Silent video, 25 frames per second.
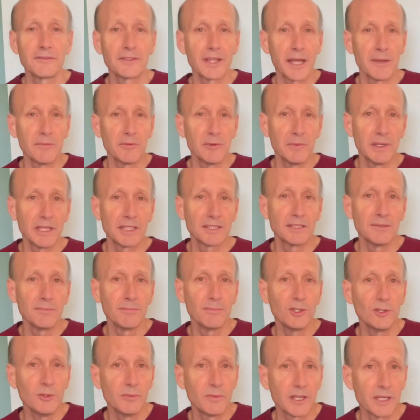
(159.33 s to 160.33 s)
time to make some
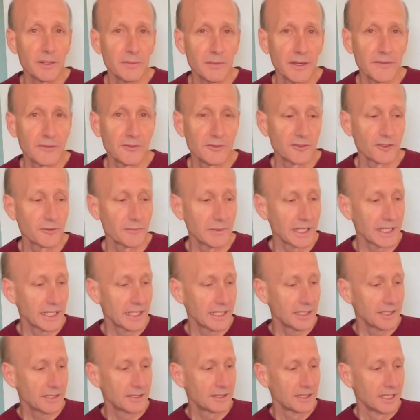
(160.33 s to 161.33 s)
blueberry muffins for my
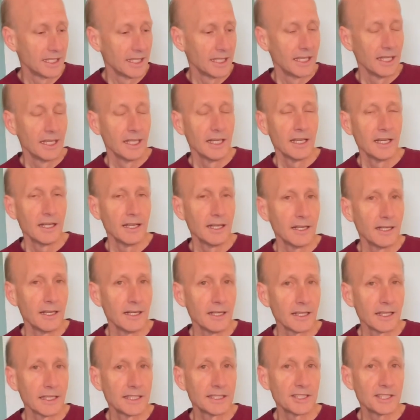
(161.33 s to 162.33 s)
kids.
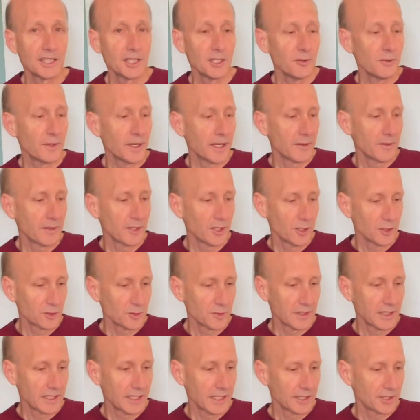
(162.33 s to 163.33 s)
Let's see how it goes
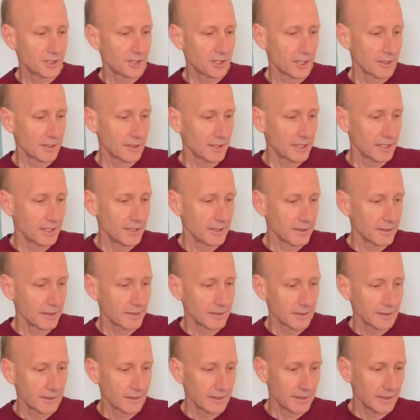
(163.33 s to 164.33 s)
with the eye chart
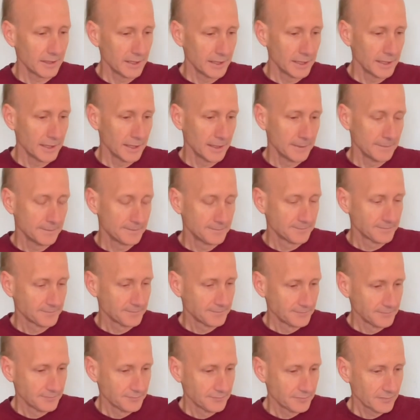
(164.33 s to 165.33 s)
here. And
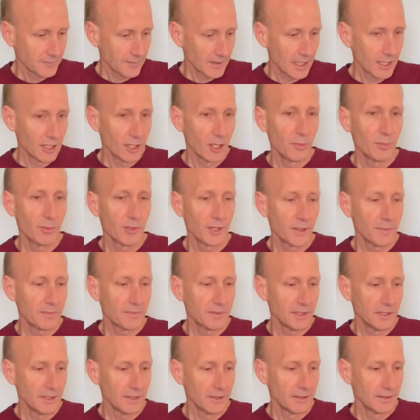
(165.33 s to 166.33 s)
I'll put up
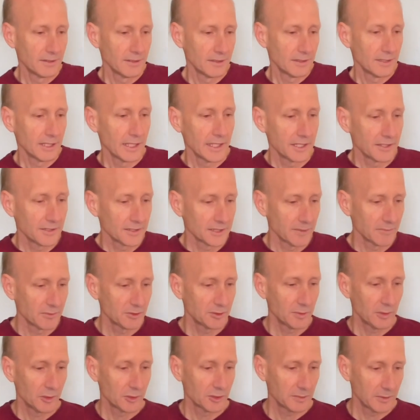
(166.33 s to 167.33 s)
the letters I'm
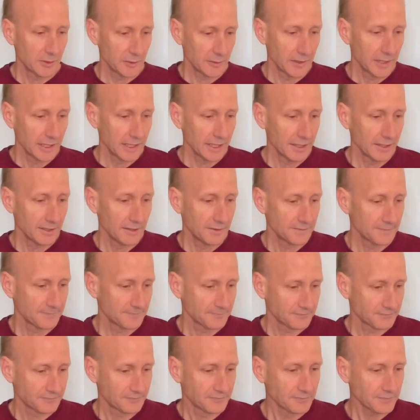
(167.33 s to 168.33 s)
supposed to be reading.
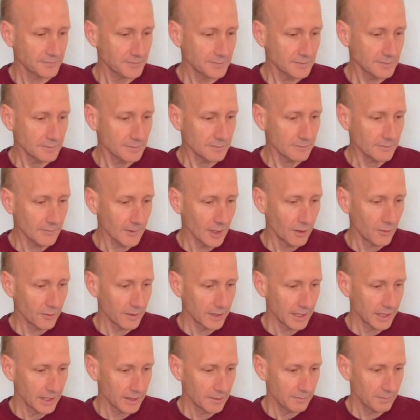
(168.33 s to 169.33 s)

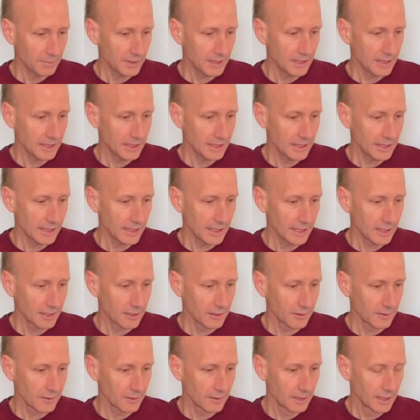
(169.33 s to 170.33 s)
Okay,
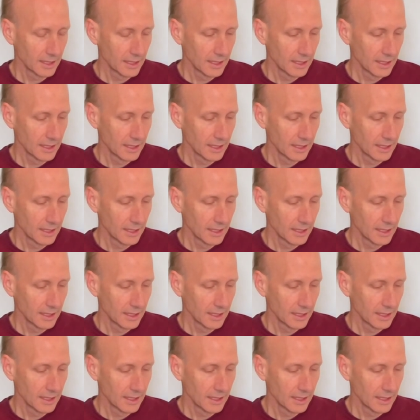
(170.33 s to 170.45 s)
P-E-L-O-P-Z-D.